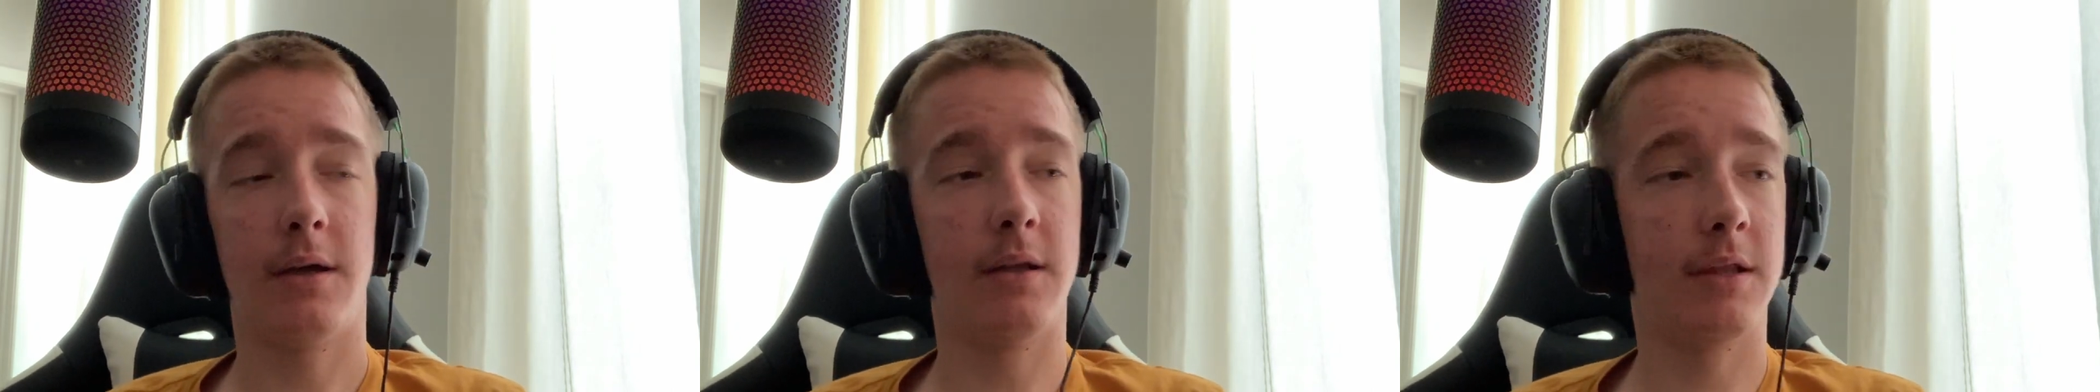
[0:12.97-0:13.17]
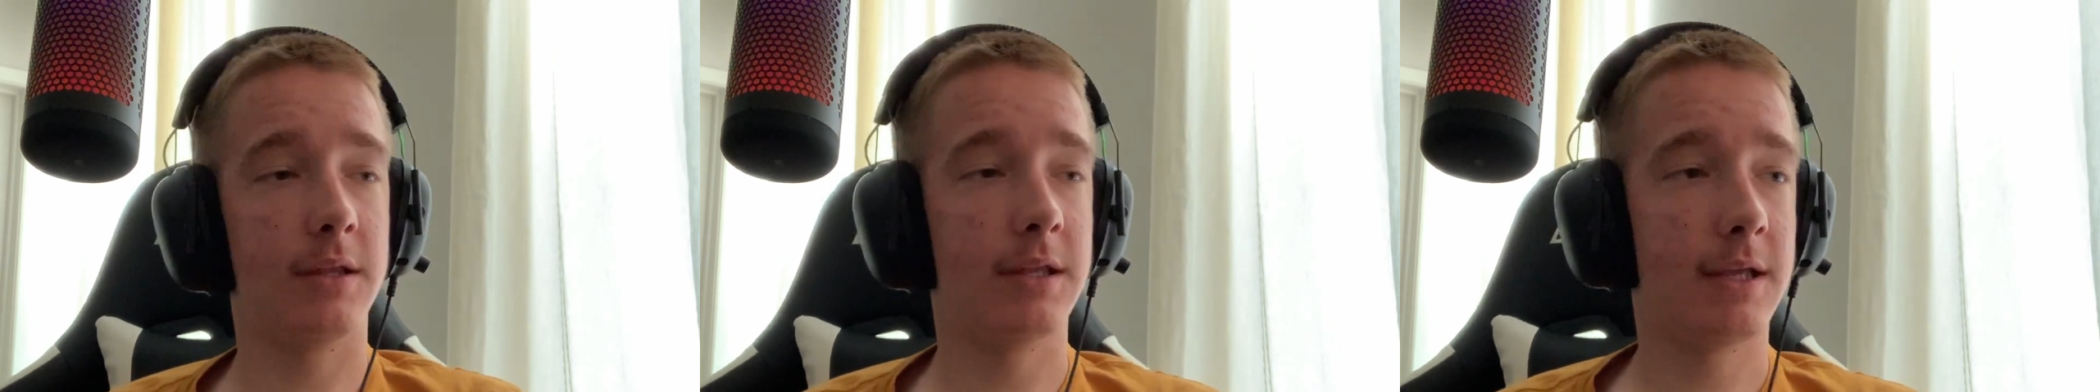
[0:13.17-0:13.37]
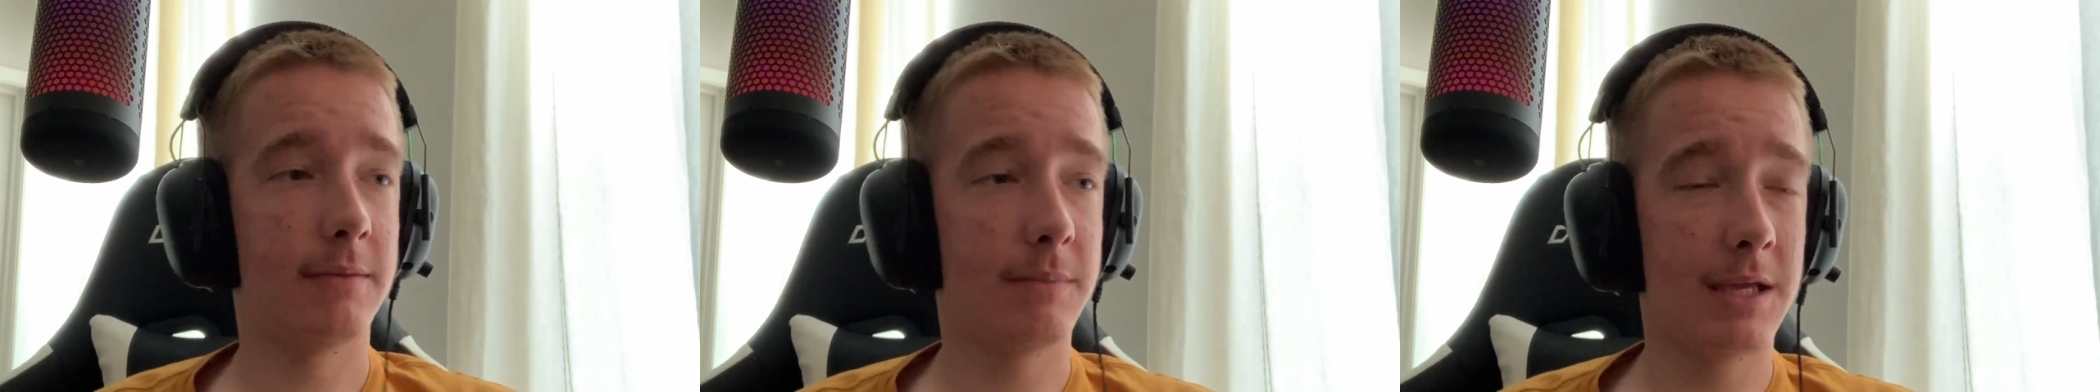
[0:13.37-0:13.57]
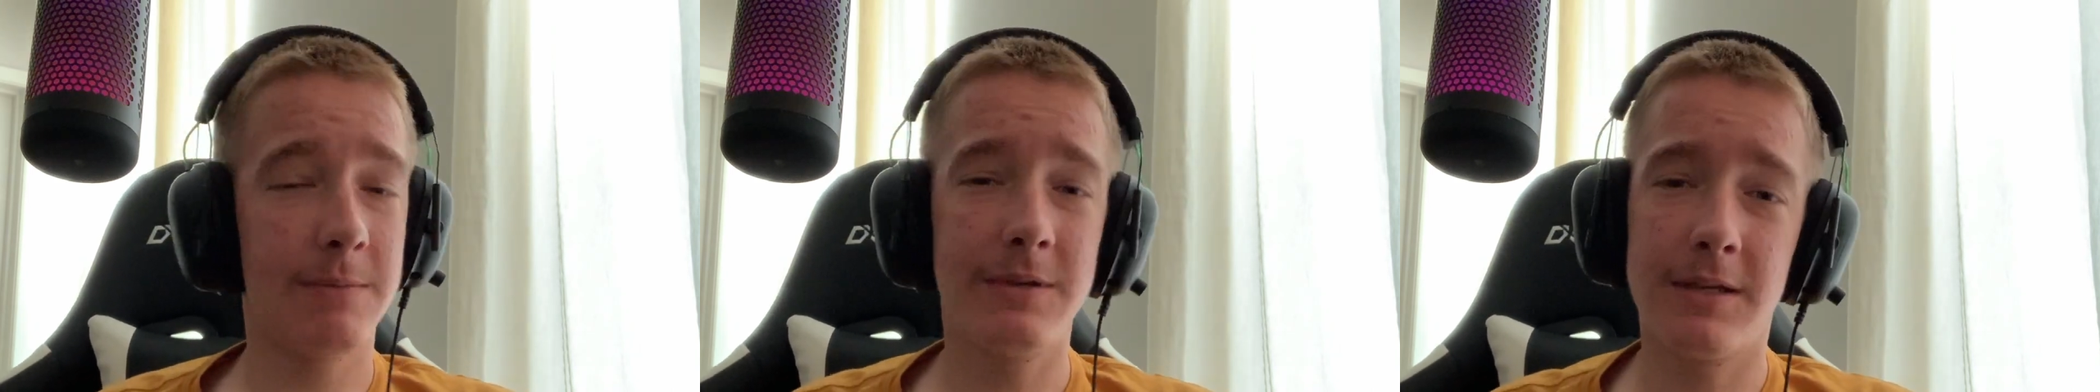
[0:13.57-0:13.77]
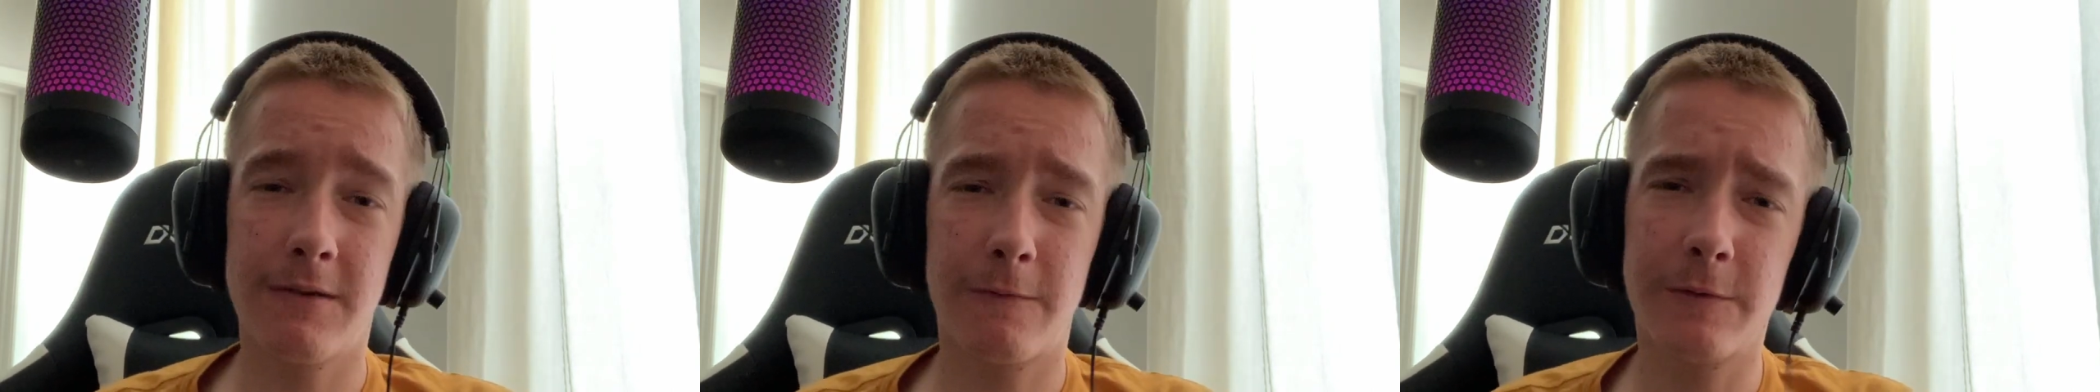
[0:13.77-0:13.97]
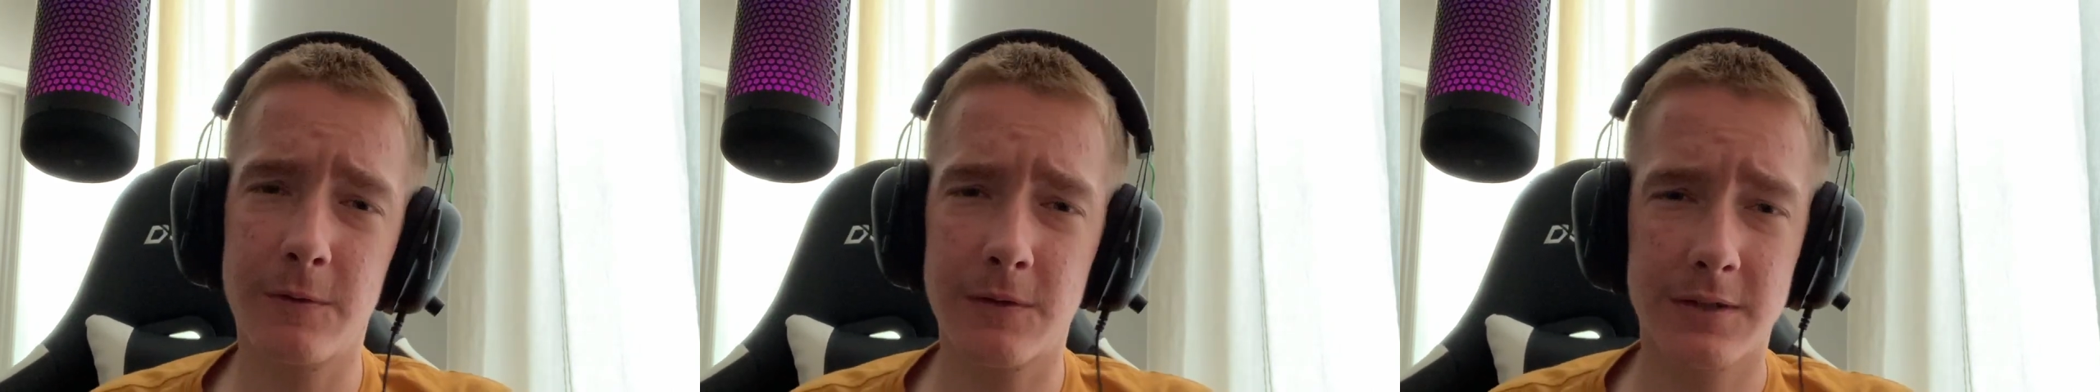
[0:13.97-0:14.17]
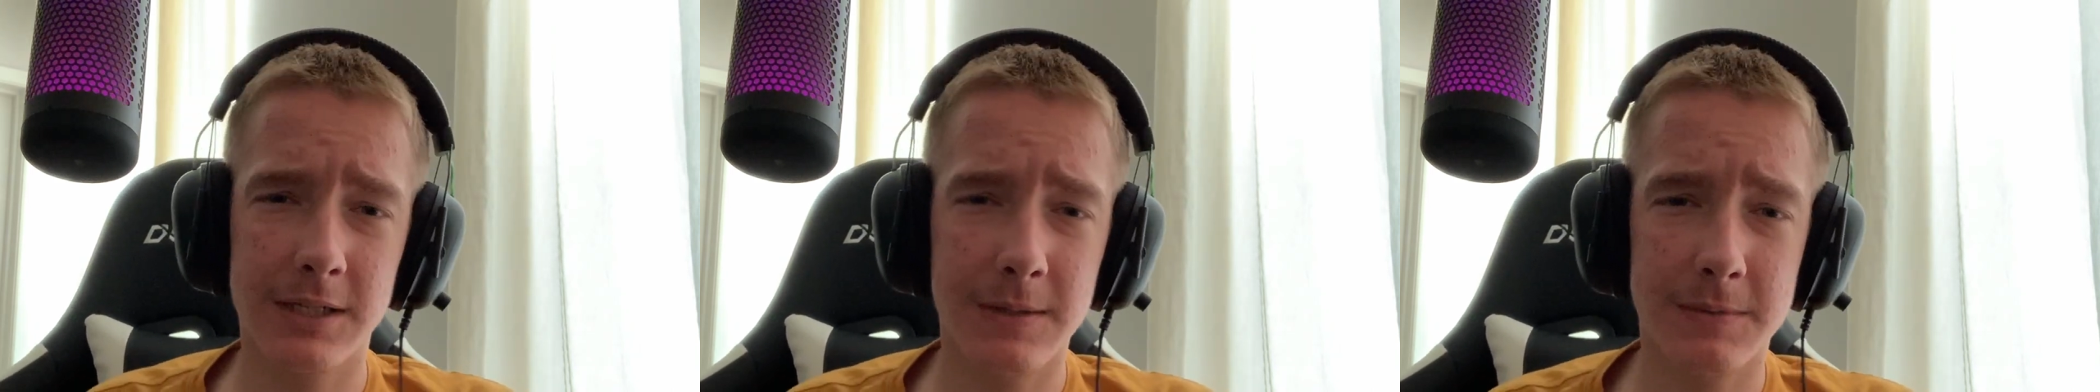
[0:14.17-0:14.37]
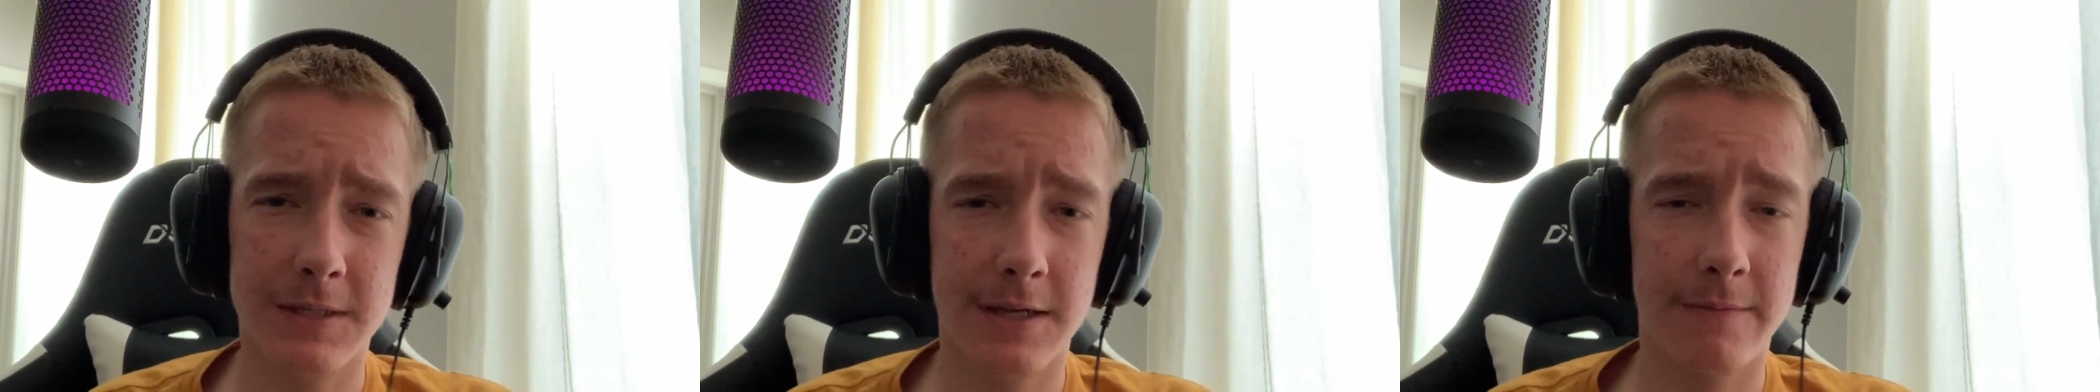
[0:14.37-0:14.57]
Other than maybe a few
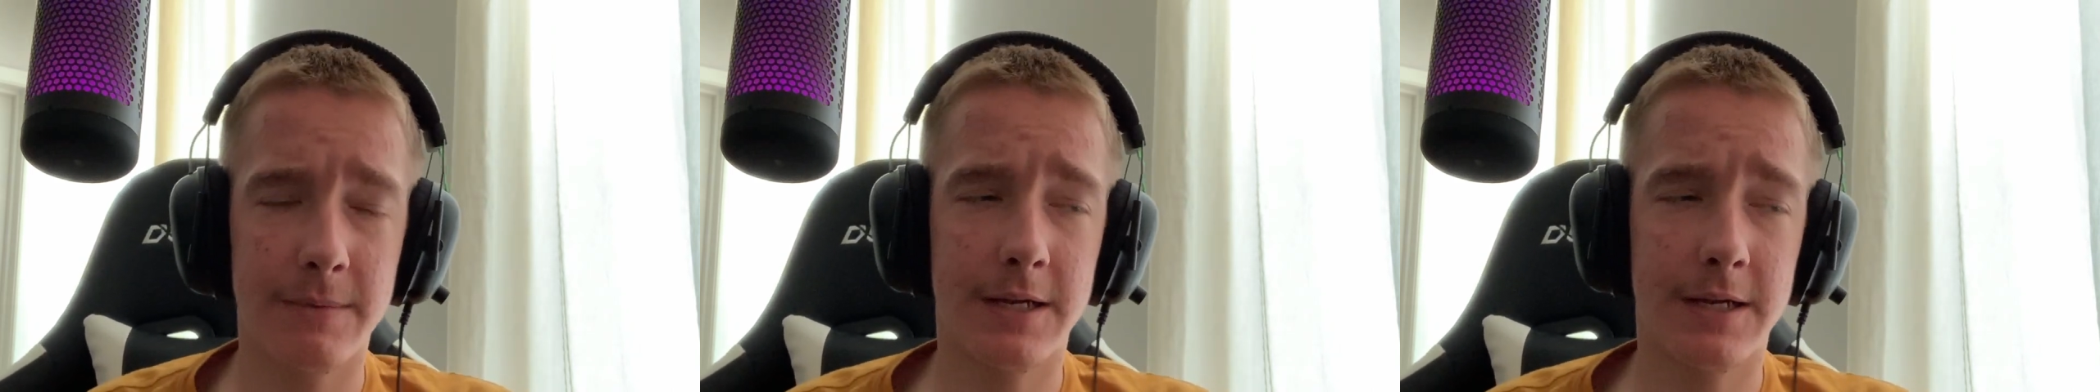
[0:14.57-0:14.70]
clips I